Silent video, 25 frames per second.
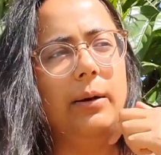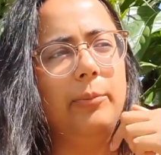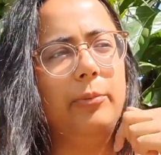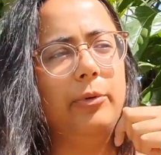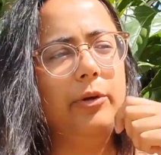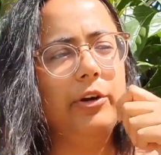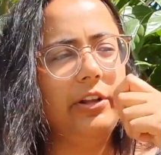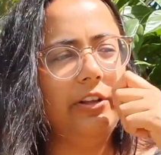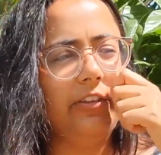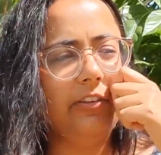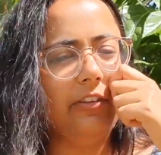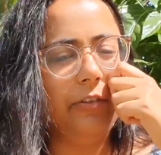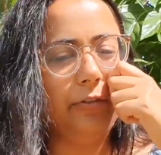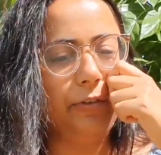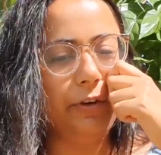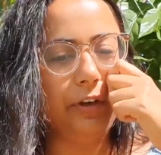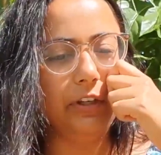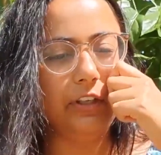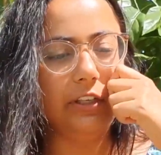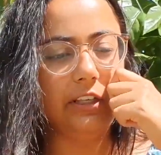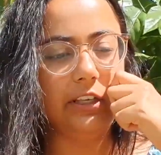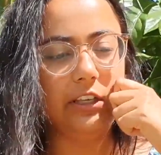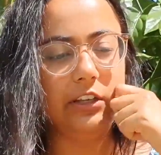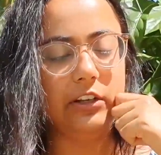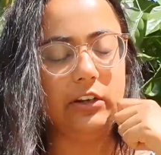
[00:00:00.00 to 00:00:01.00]
pretty
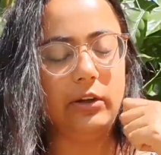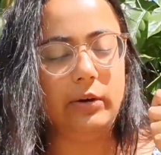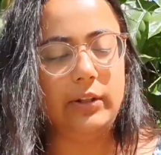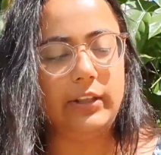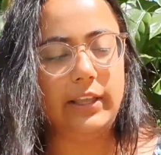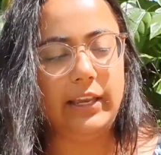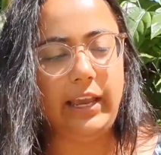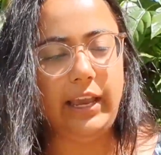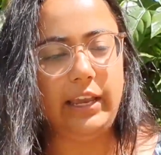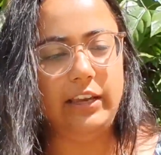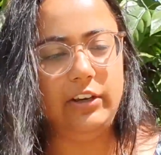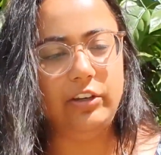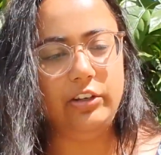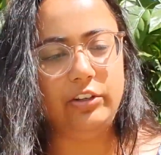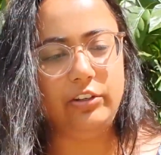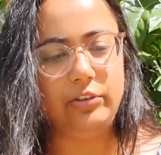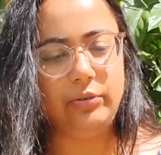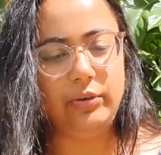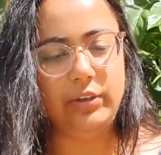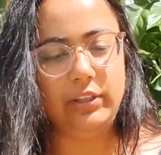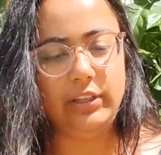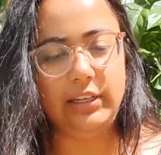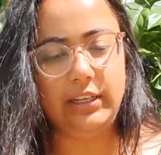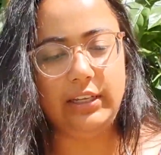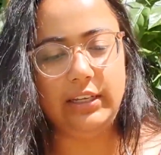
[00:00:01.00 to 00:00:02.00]
severely. Like I couldn't
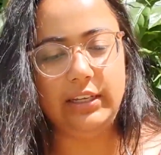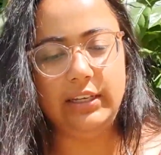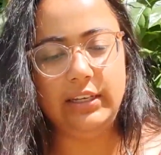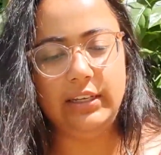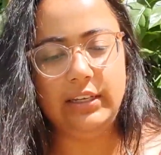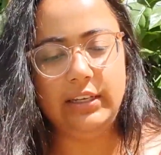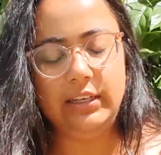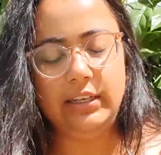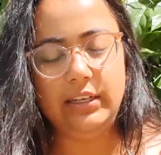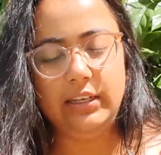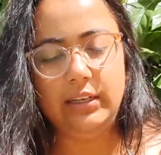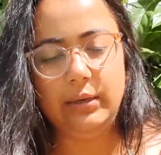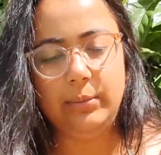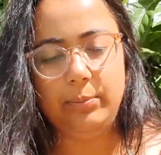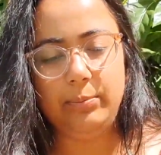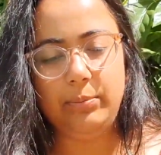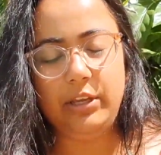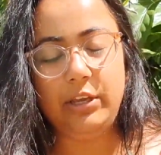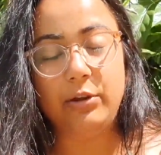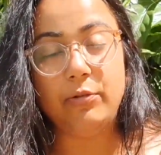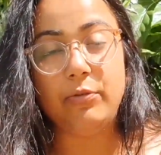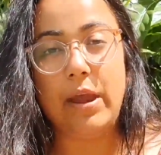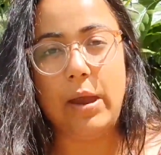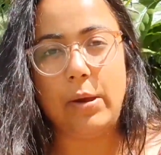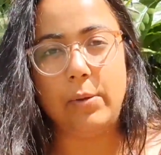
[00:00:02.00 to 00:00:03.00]
really
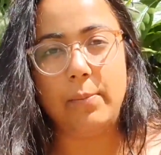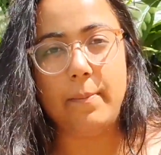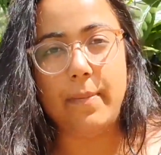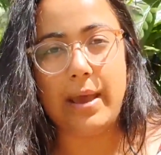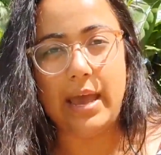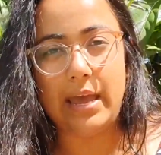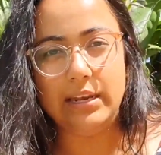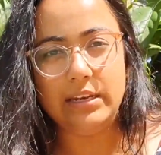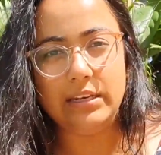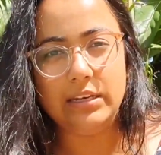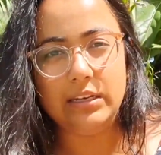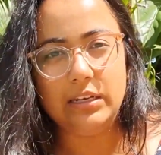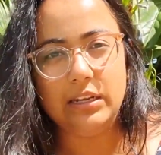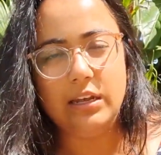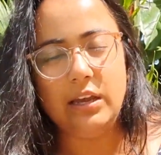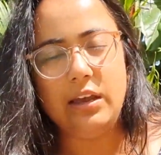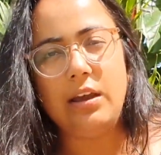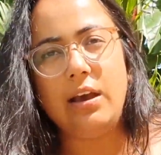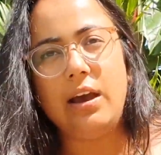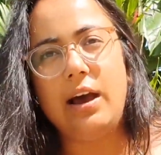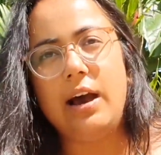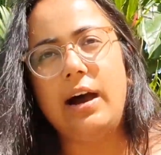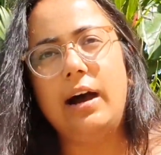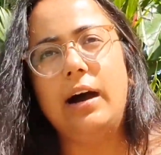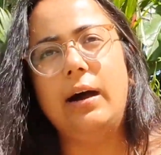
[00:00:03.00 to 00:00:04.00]
be around men,
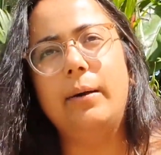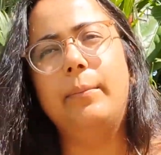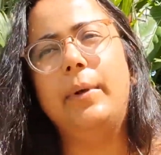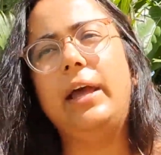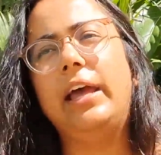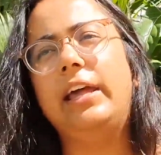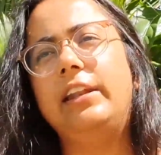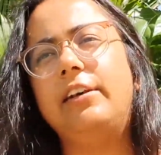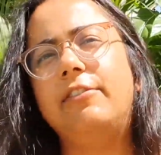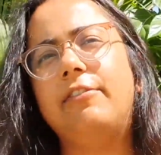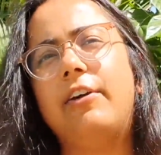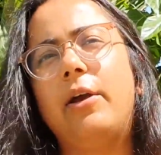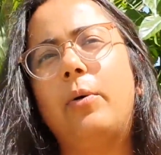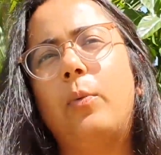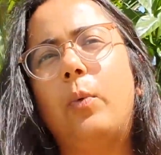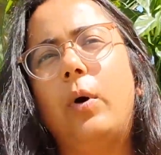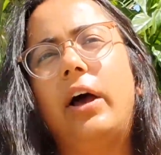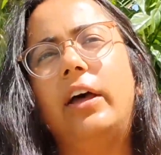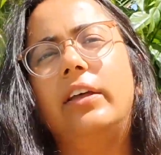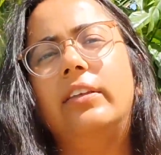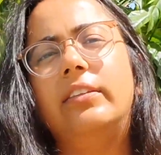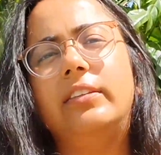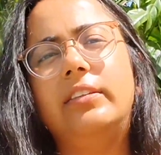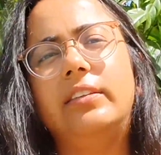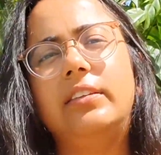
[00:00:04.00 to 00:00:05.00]
and if I
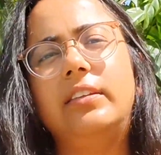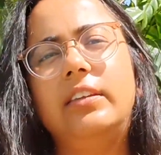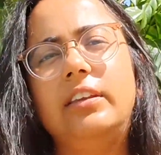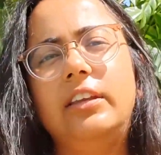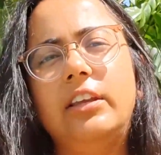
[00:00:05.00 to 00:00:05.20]
was,